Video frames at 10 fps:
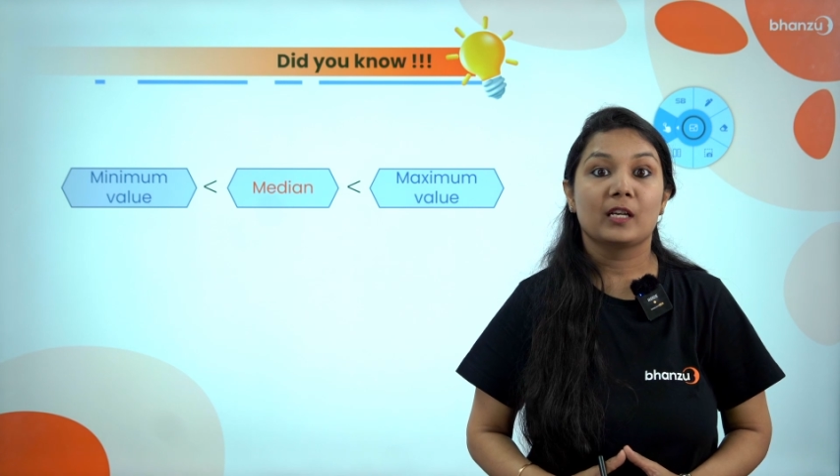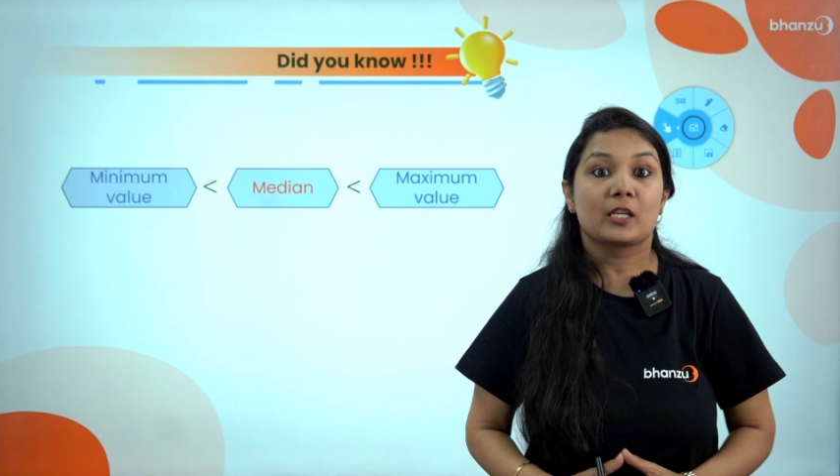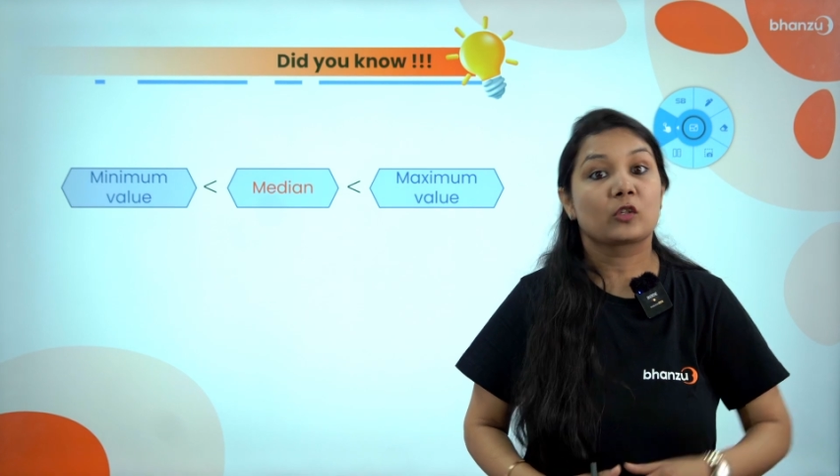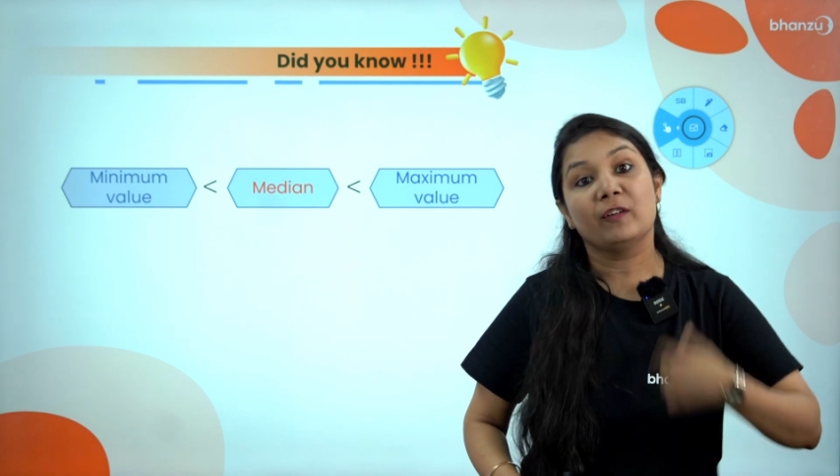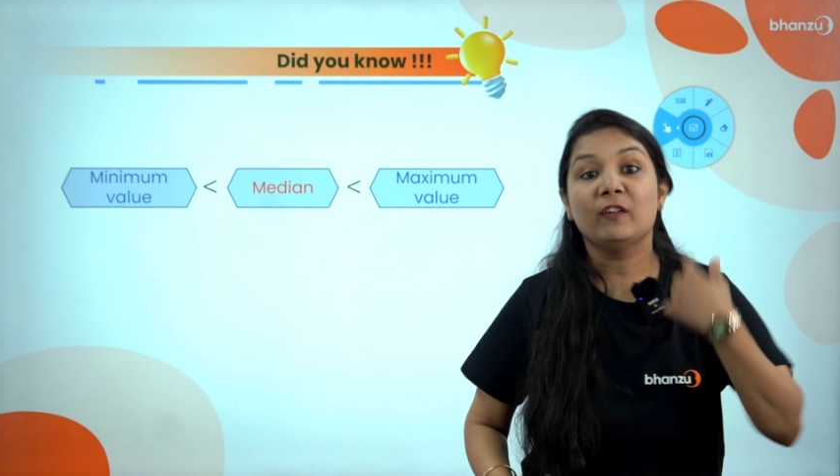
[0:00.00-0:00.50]

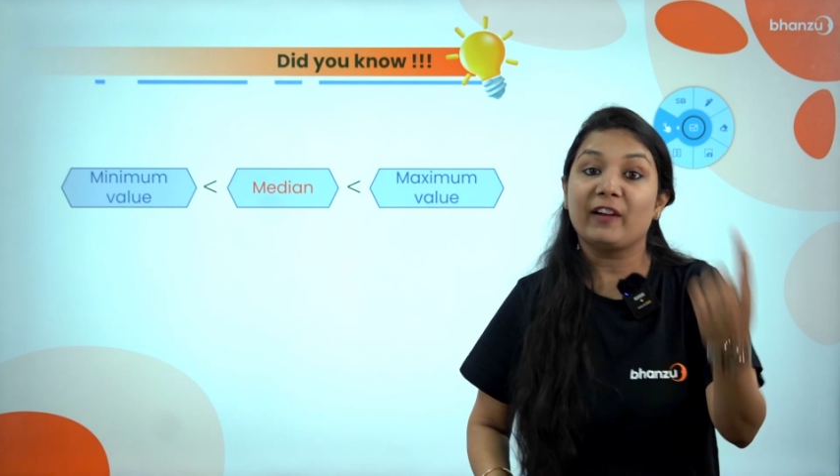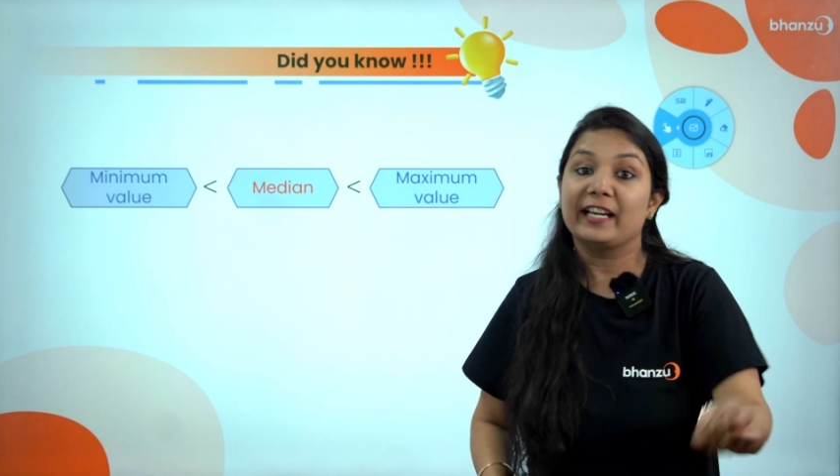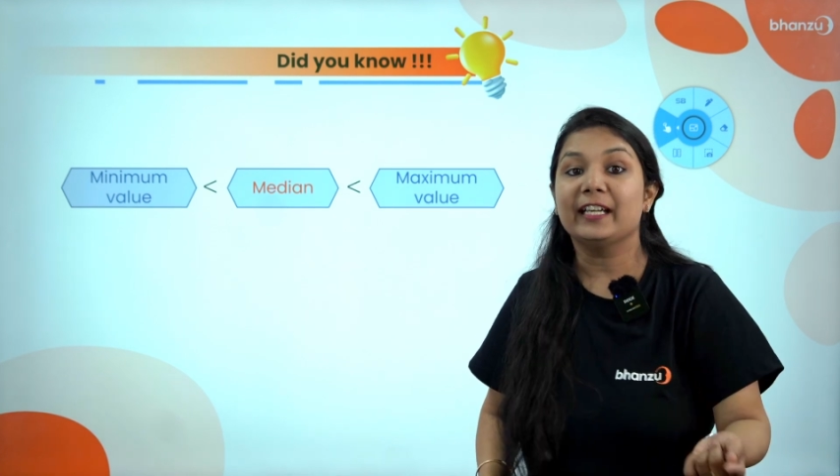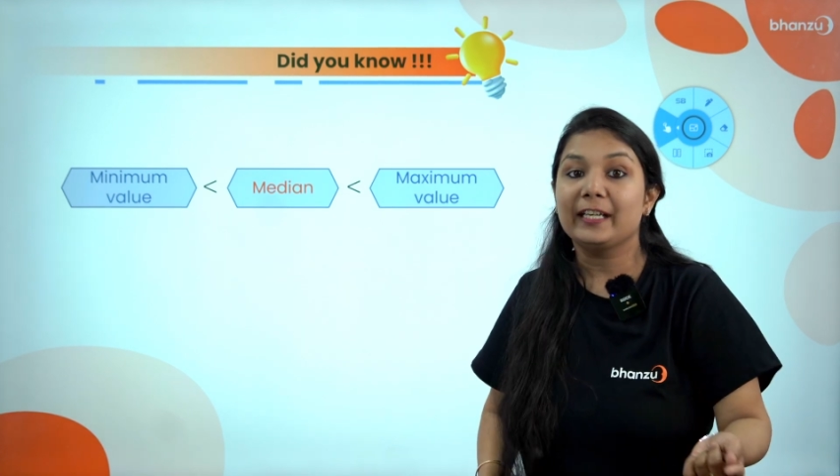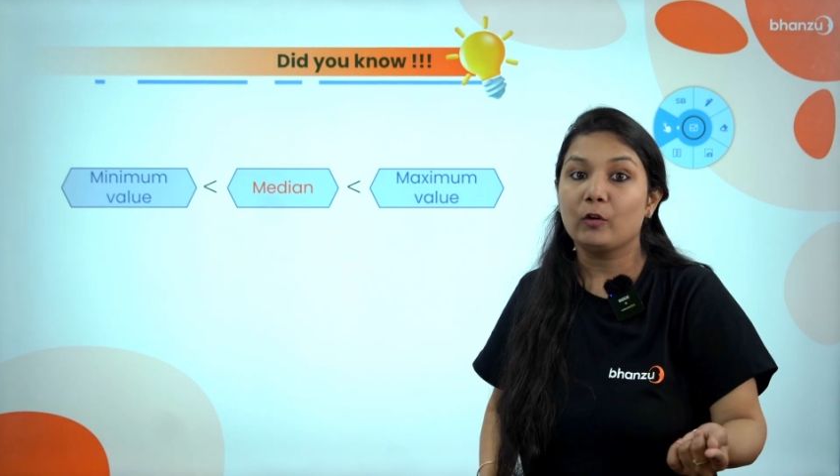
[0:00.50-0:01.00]
So we'll
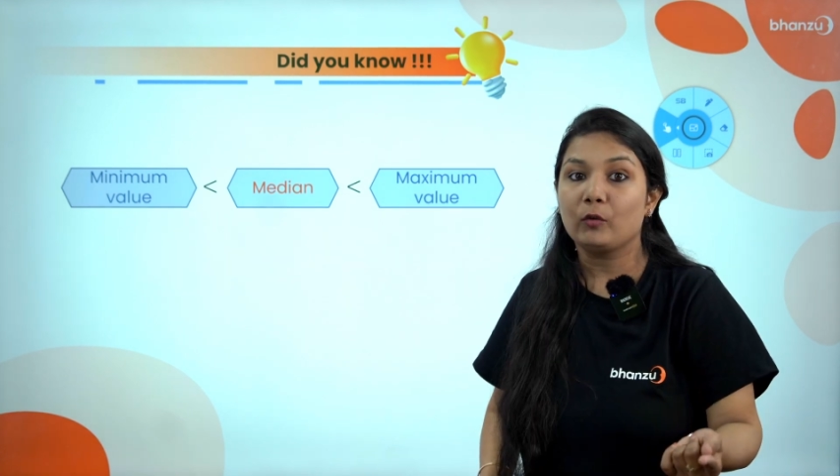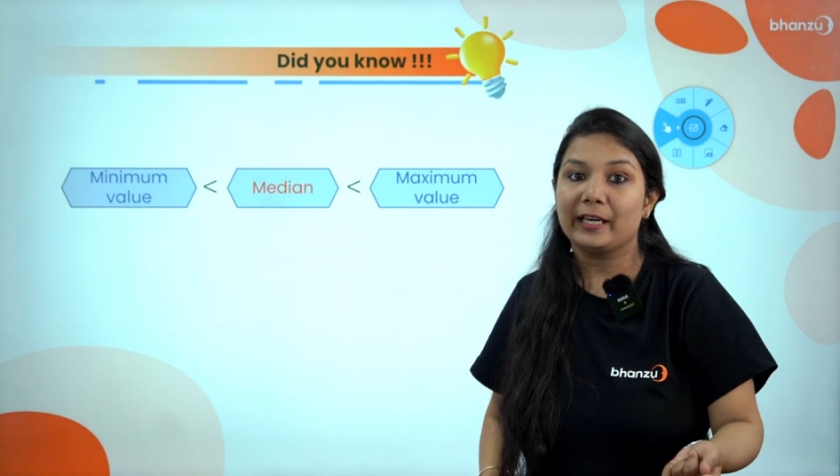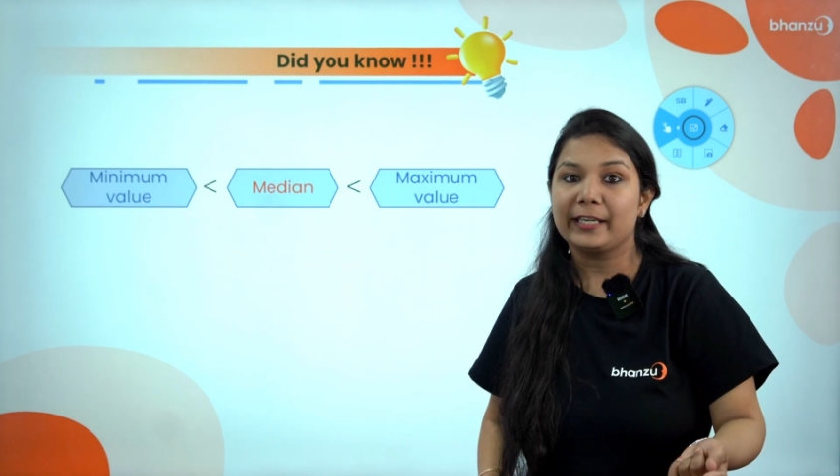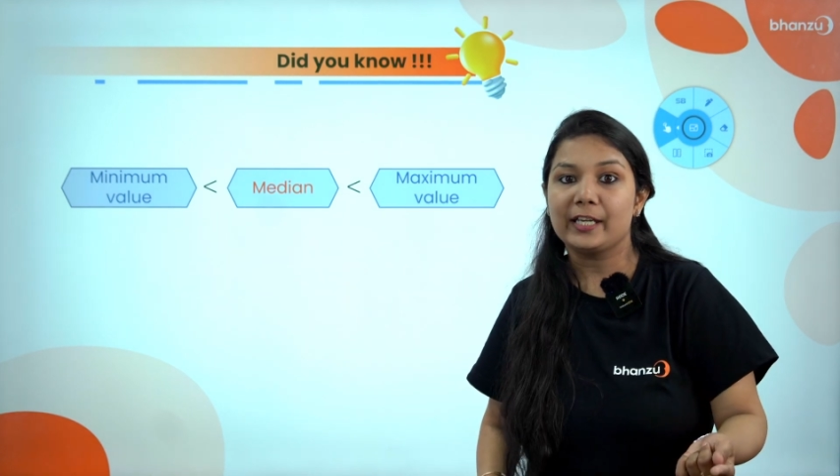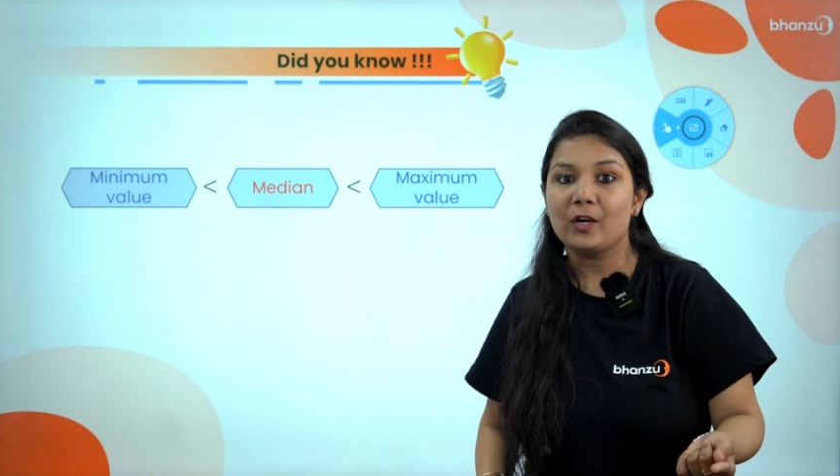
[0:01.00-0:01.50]
find it out
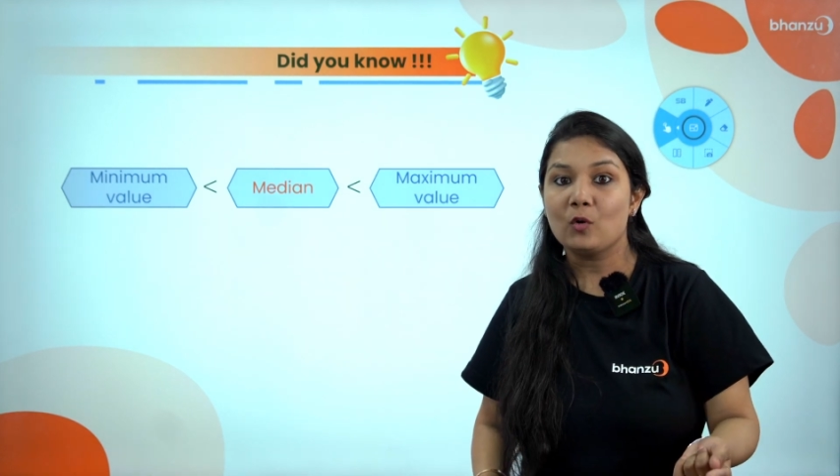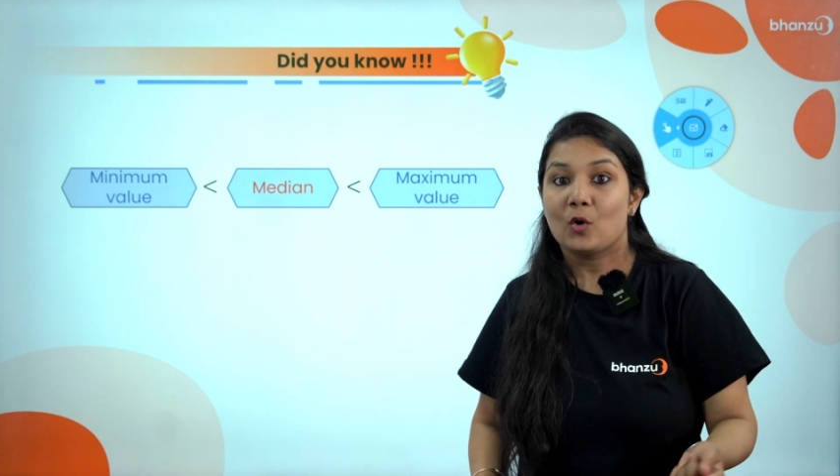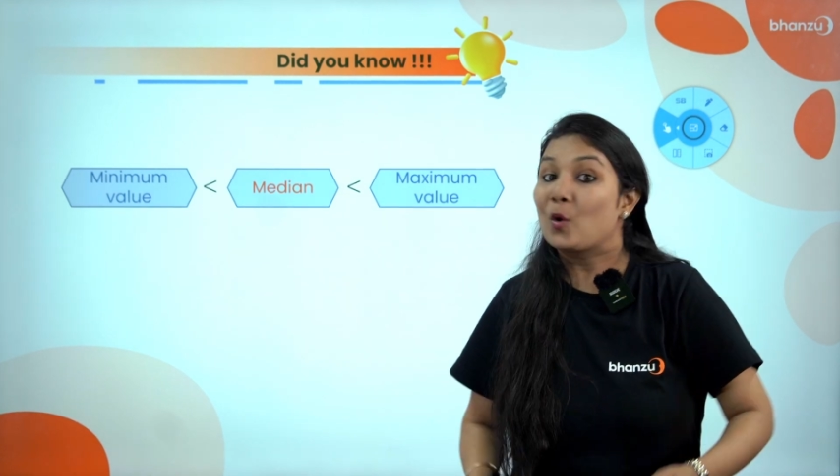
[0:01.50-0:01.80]
right now